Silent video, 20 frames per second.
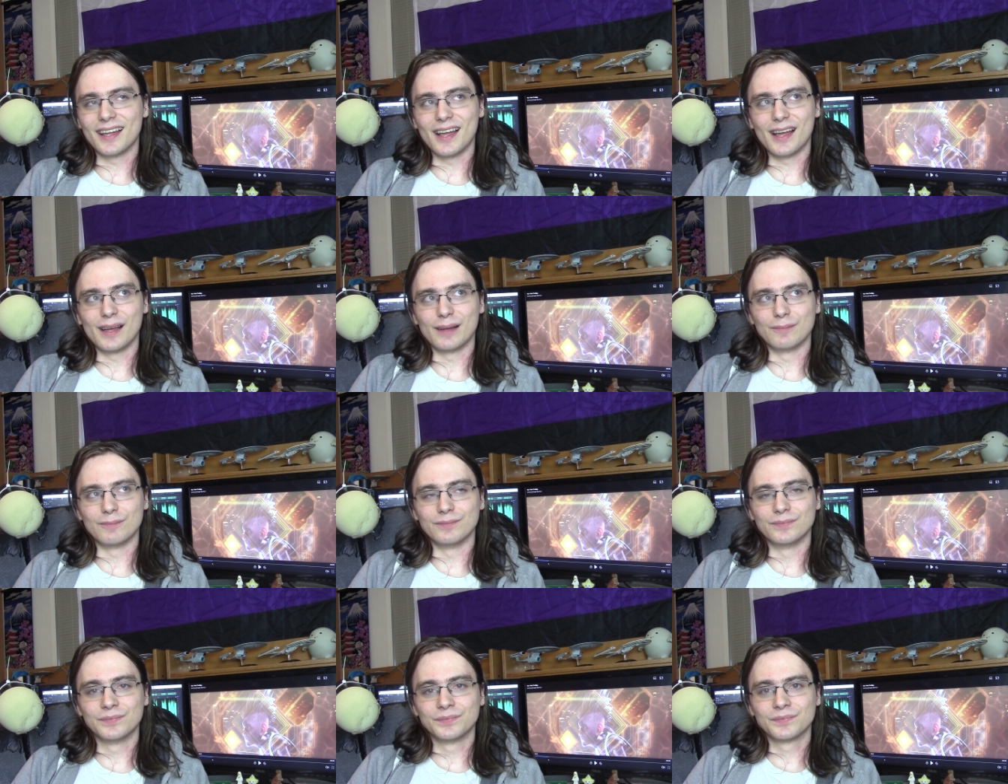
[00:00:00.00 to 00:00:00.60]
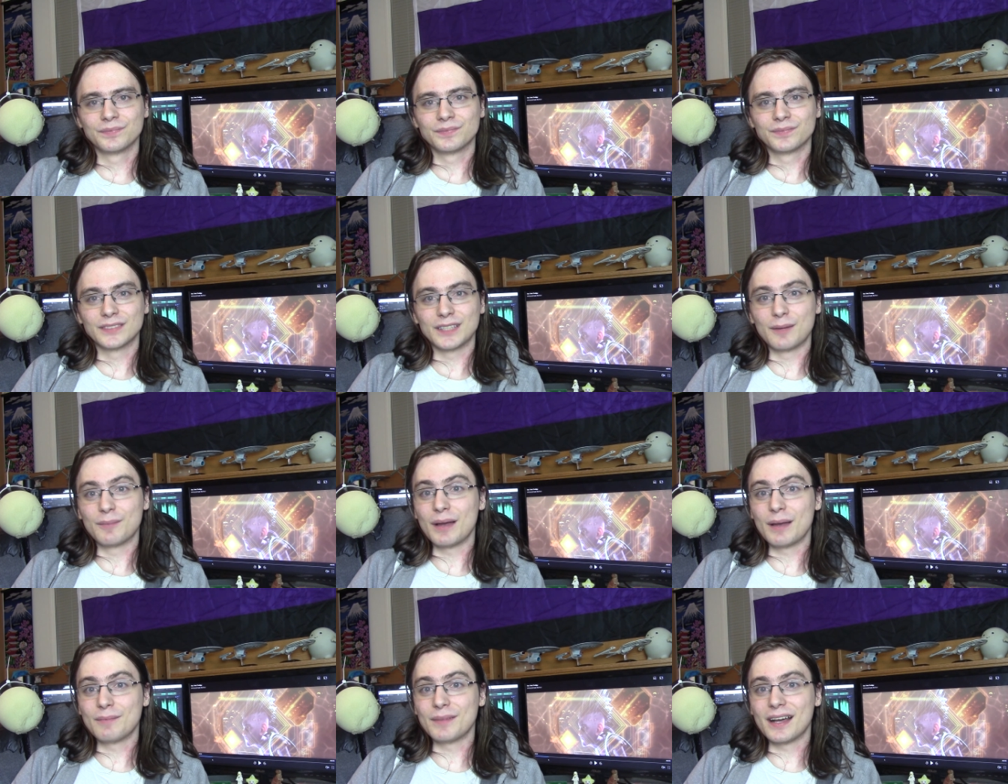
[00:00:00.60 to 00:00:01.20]

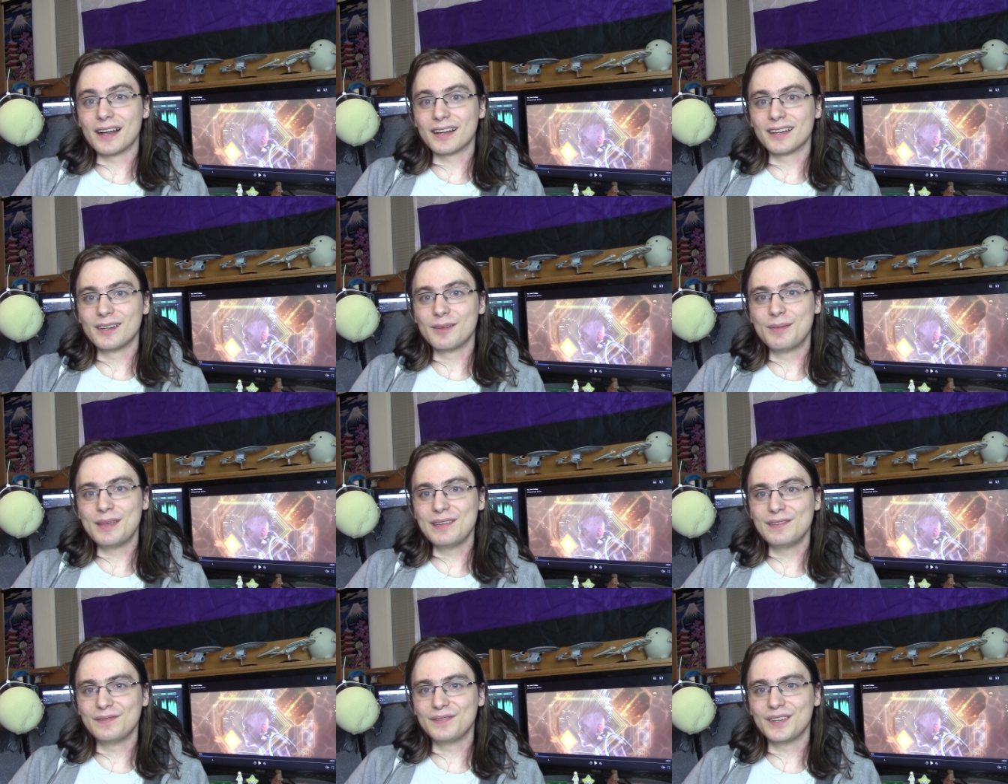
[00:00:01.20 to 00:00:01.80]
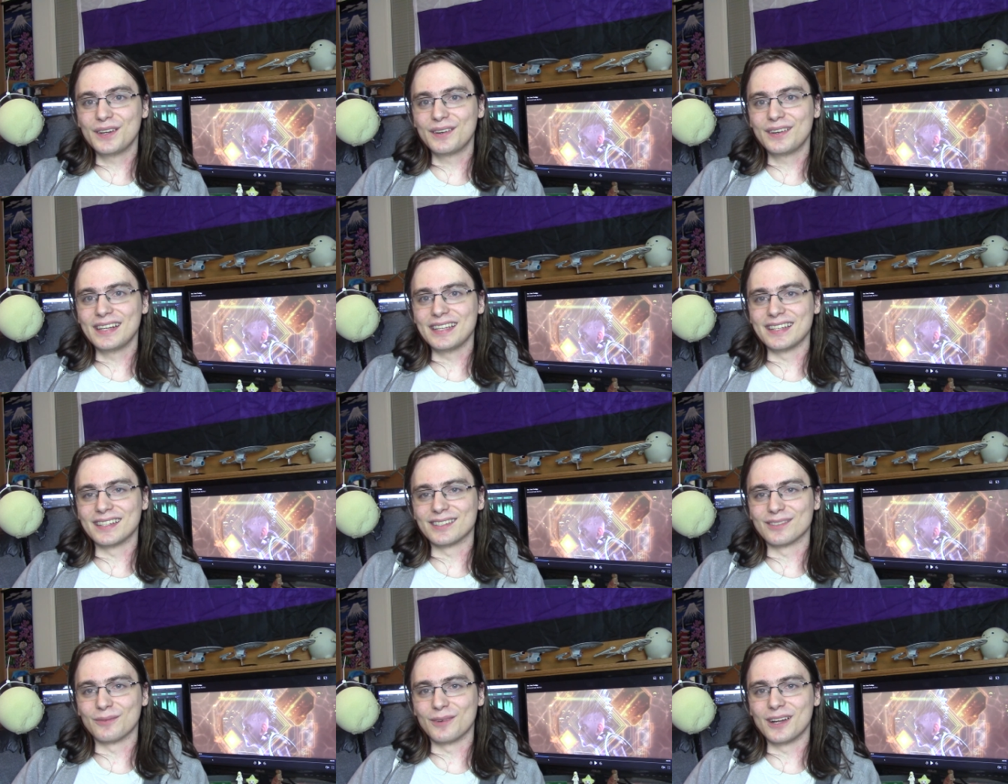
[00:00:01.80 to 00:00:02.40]
But I'm not going to be
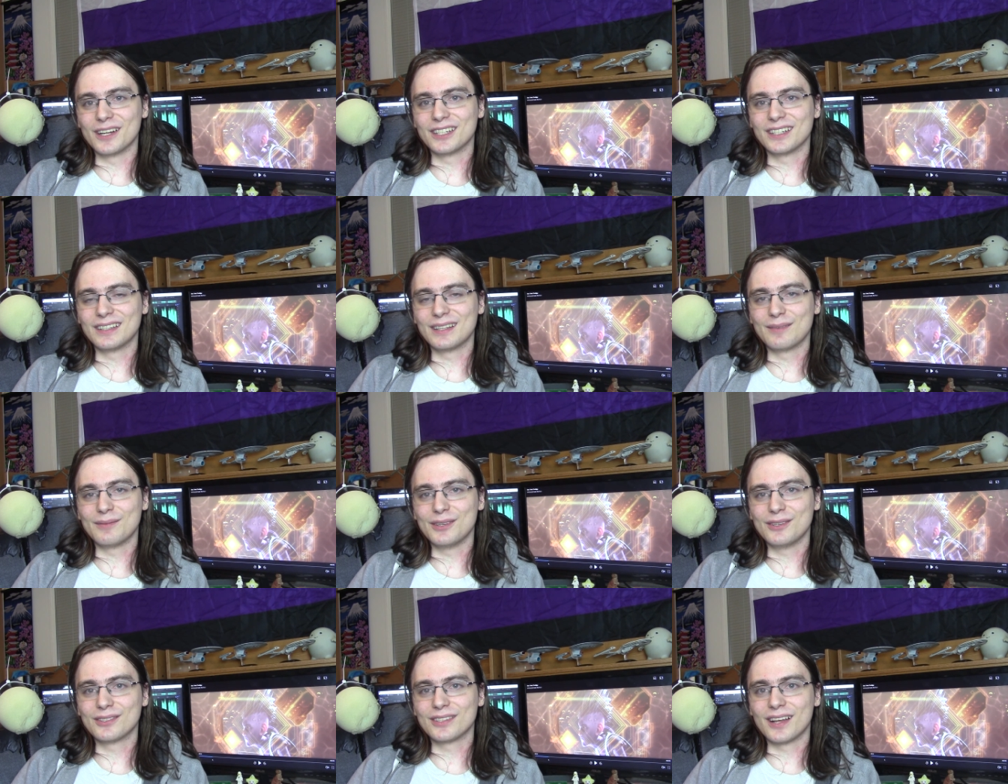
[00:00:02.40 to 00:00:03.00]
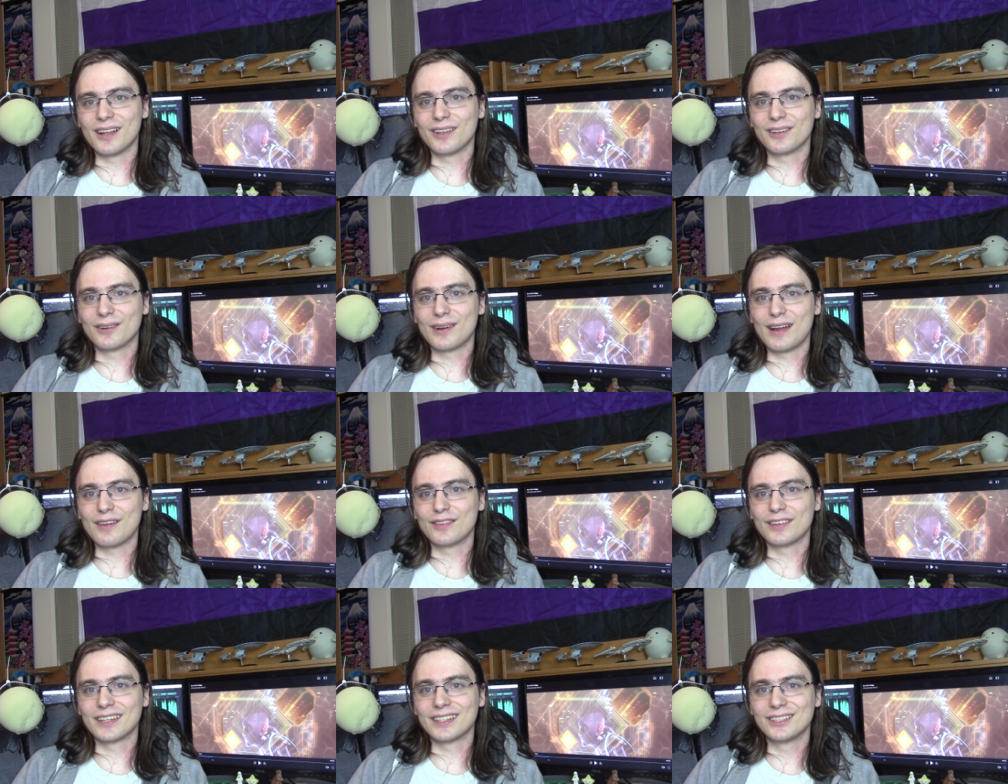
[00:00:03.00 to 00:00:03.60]
furious watching them use
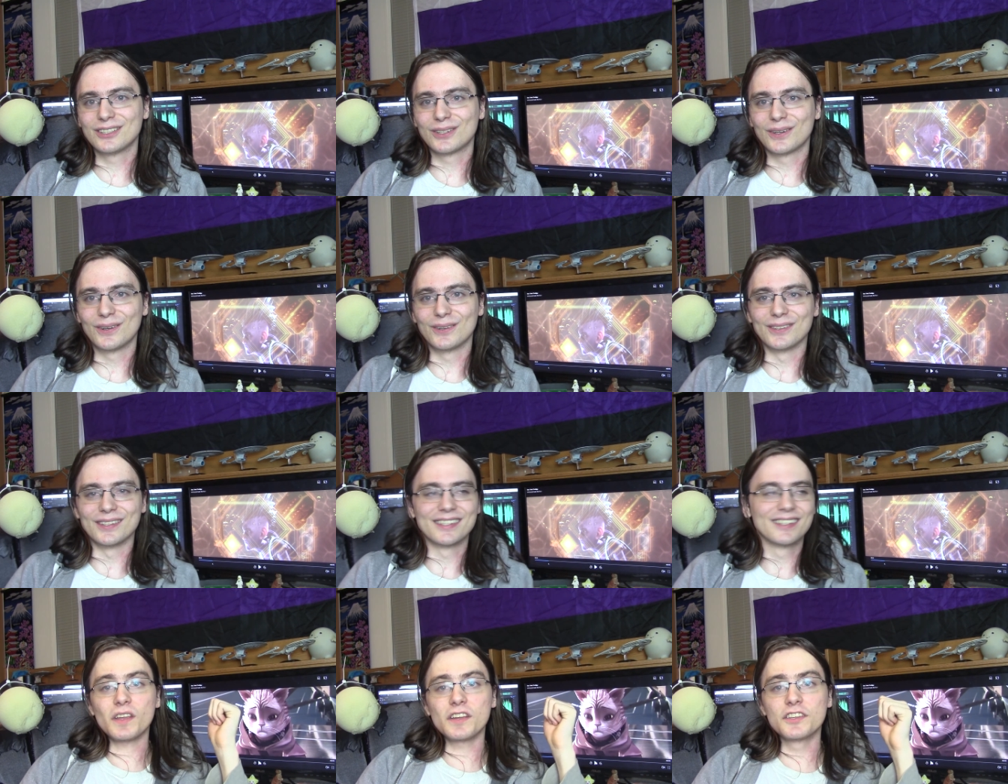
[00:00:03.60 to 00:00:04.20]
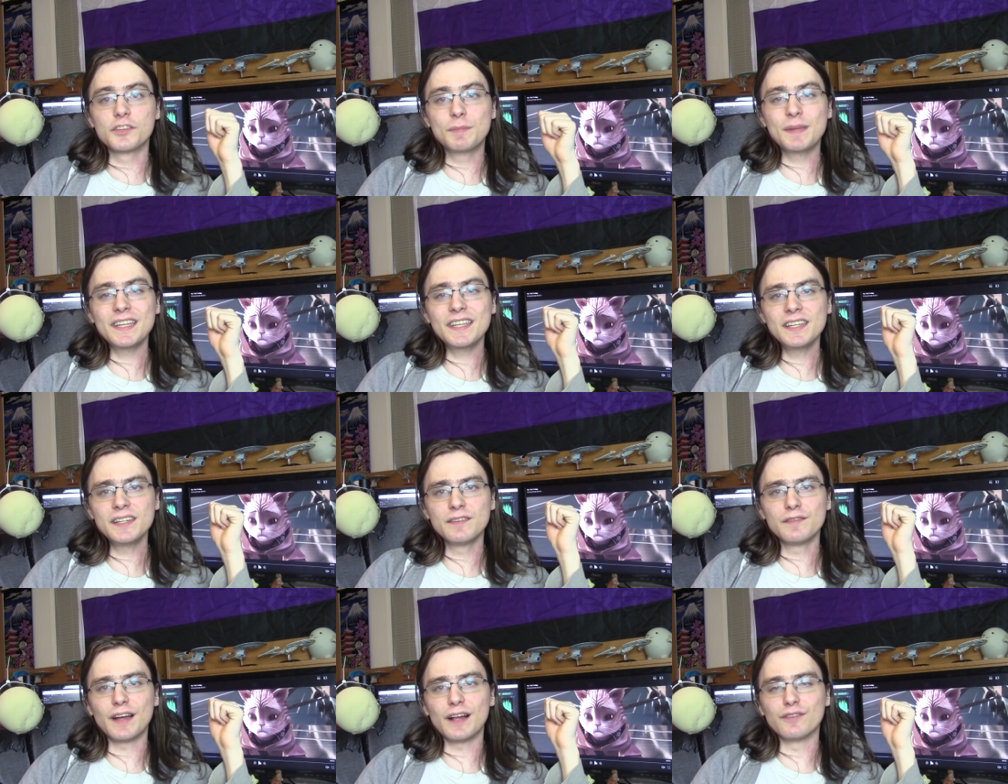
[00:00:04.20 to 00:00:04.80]
holographic controls.
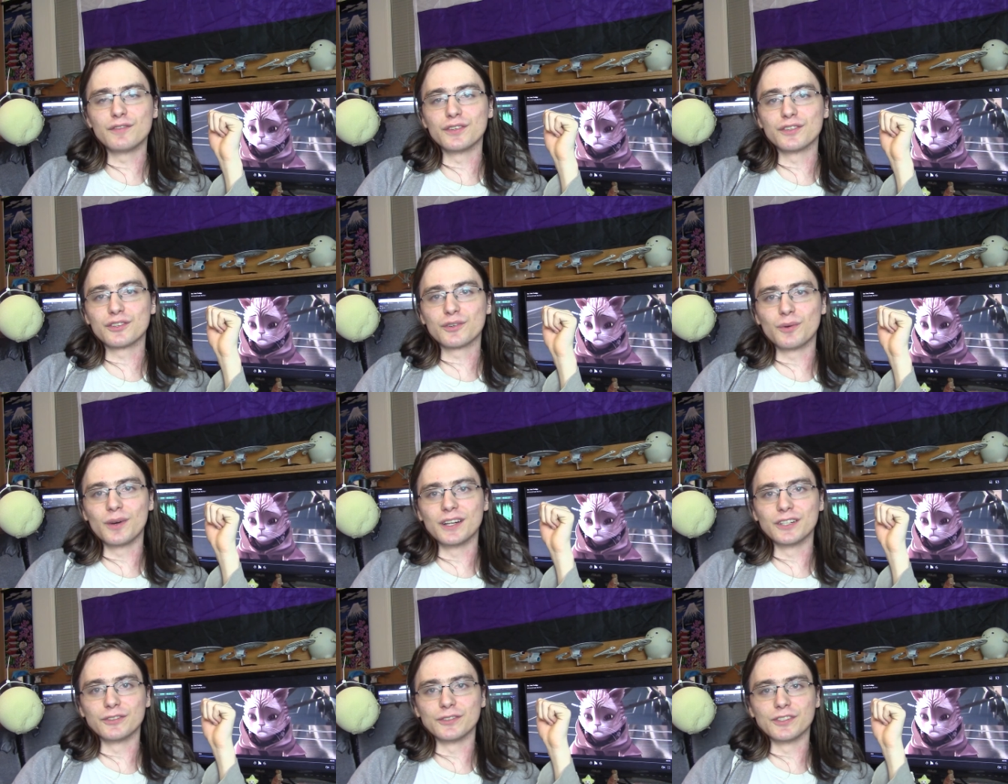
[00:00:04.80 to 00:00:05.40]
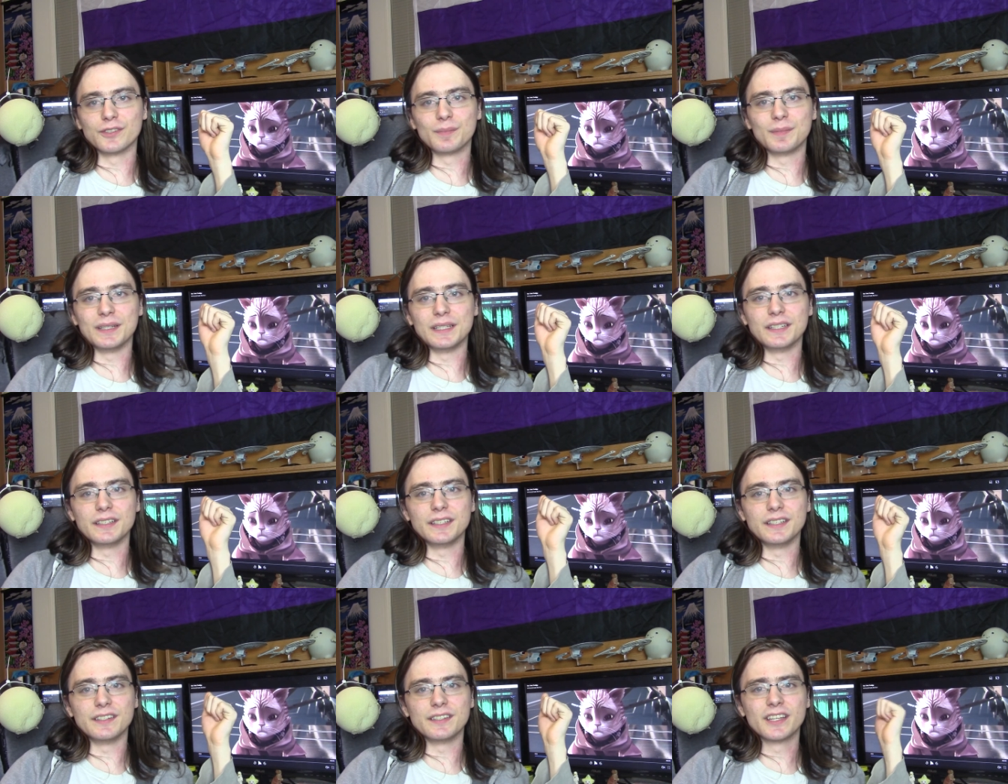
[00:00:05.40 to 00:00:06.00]
Speaking of Alpha Squadron
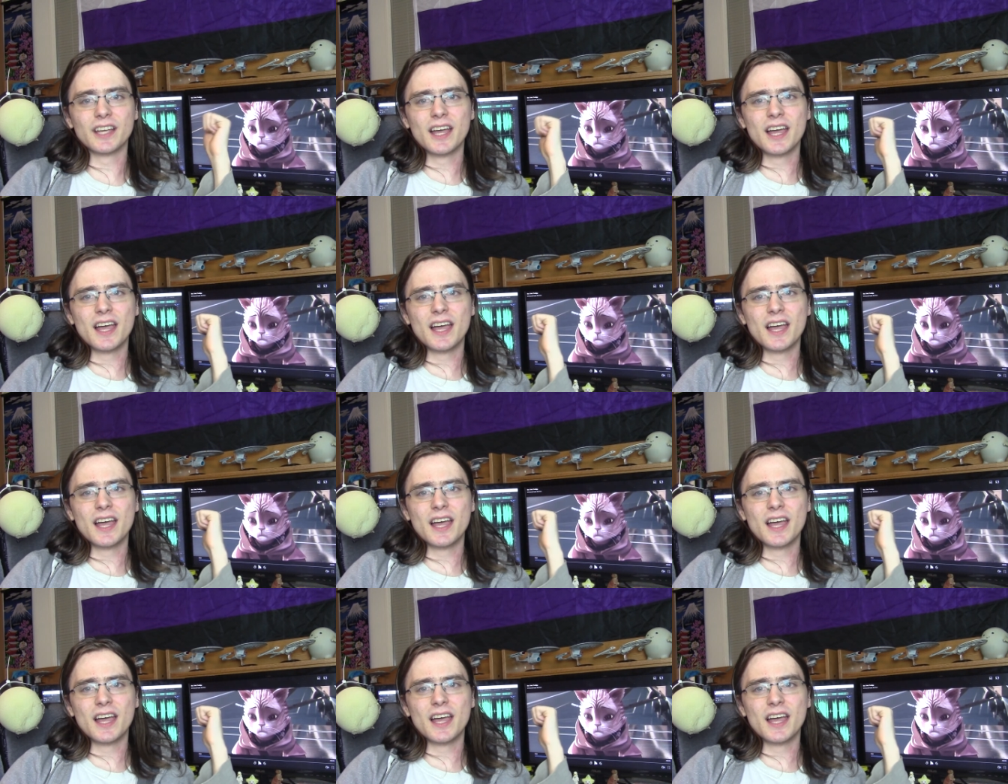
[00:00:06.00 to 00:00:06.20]
species,